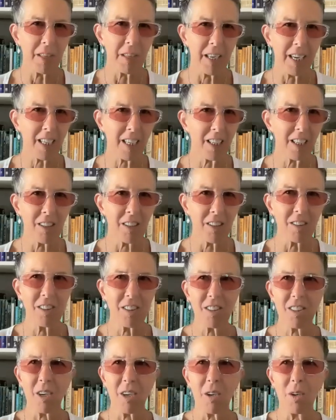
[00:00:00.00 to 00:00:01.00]
Thank you.
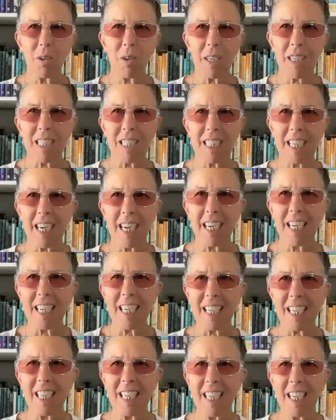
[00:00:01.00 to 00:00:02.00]
So
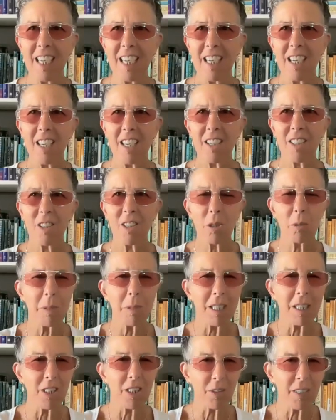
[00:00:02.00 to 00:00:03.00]
exciting to
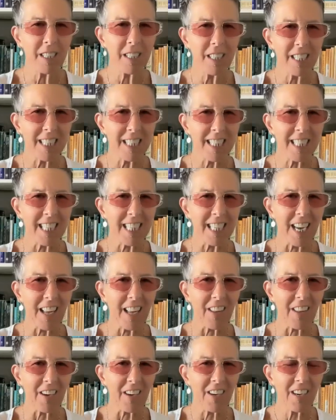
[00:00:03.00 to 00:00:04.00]
be doing this
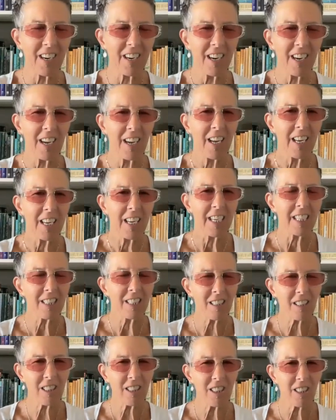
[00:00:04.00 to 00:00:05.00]
together in
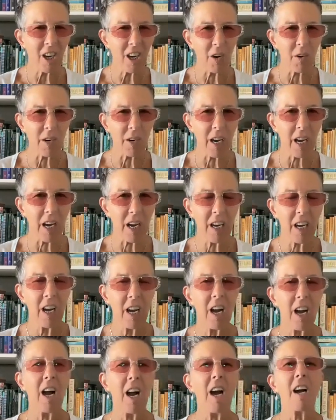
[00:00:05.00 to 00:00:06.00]
Sedona.
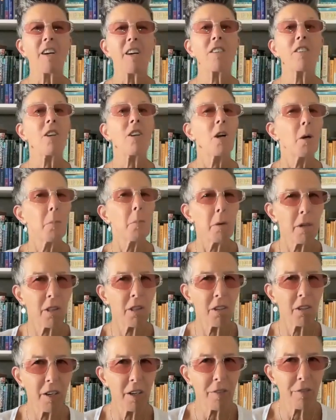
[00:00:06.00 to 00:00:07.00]
October
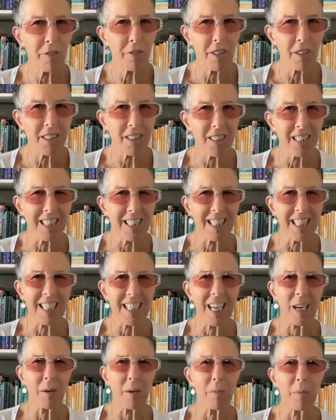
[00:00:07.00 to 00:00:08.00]
31st is the
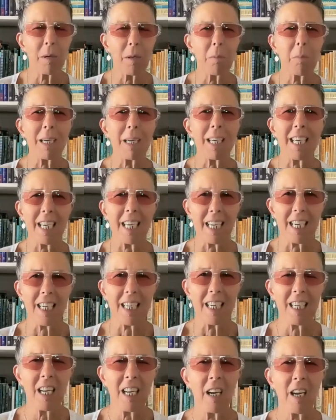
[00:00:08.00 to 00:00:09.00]
day we
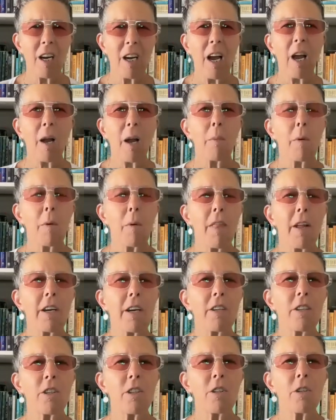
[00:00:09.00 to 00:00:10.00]
begin, and we're
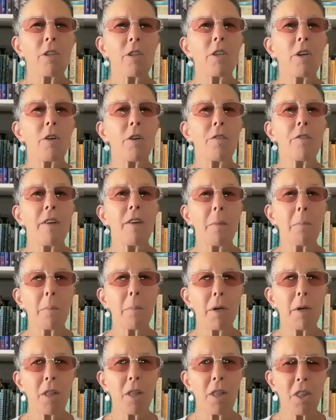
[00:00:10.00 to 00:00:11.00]
there till
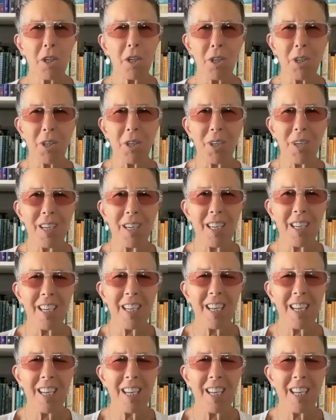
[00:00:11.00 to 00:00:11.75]
November 3rd.